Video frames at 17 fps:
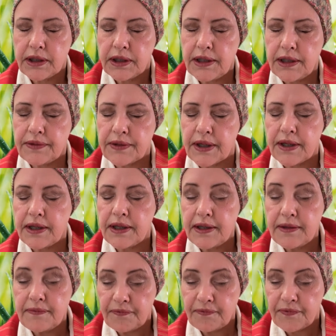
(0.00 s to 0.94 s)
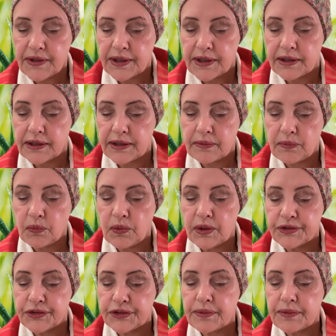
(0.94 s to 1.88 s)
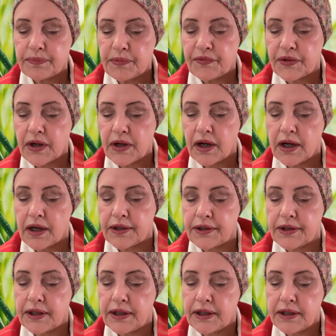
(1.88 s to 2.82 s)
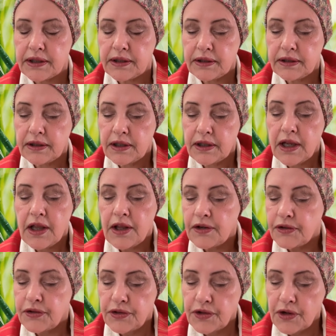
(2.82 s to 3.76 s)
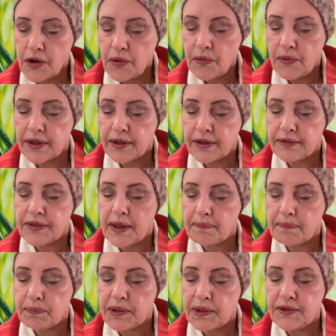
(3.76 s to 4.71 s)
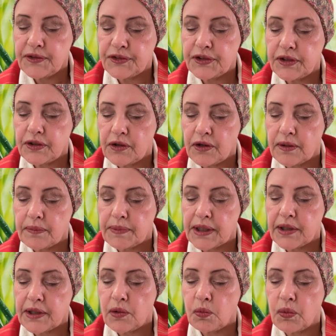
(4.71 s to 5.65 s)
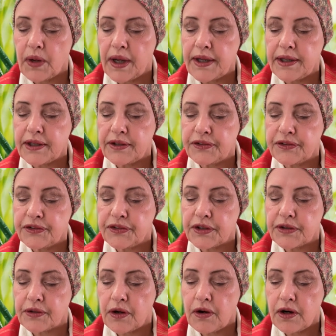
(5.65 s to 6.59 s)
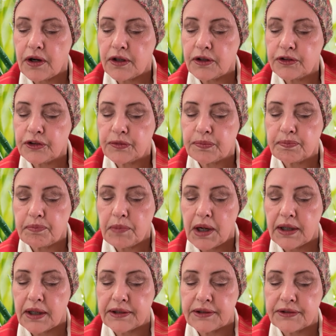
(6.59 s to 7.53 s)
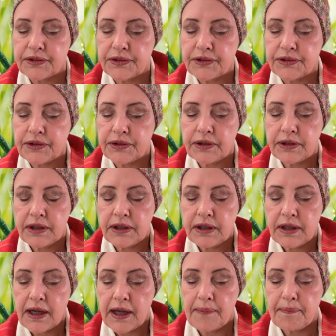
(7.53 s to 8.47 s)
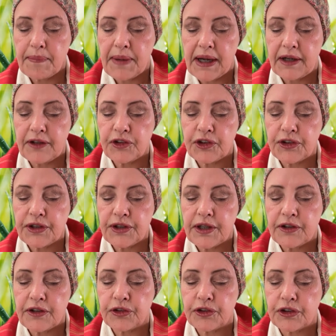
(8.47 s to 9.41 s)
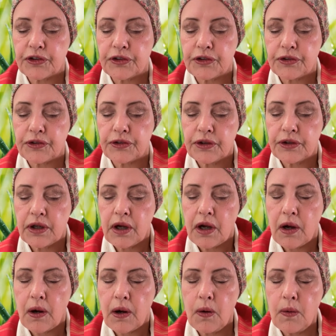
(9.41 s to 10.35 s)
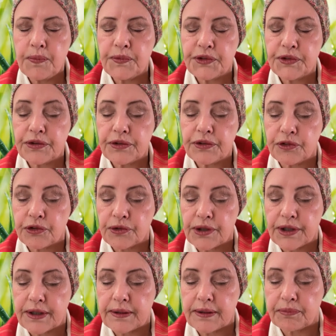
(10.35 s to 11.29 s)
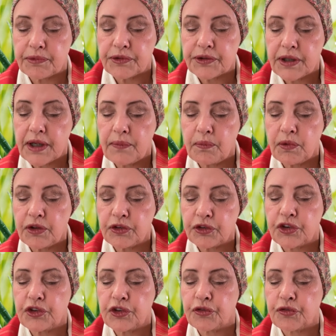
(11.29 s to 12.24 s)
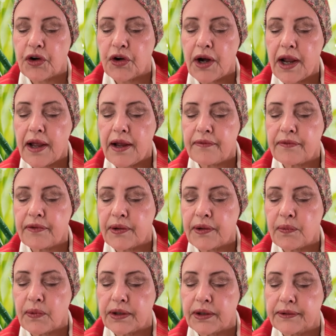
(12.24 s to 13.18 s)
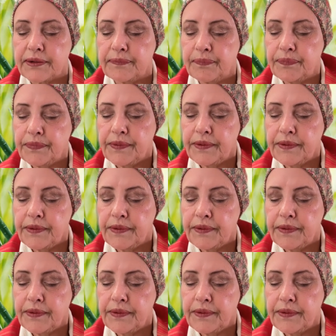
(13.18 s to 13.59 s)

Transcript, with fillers: in the infinite wisdom of God knowing that peace and harmony awakens in the hearts, minds, imaginations, hopes, and dreams and wishes for everyone.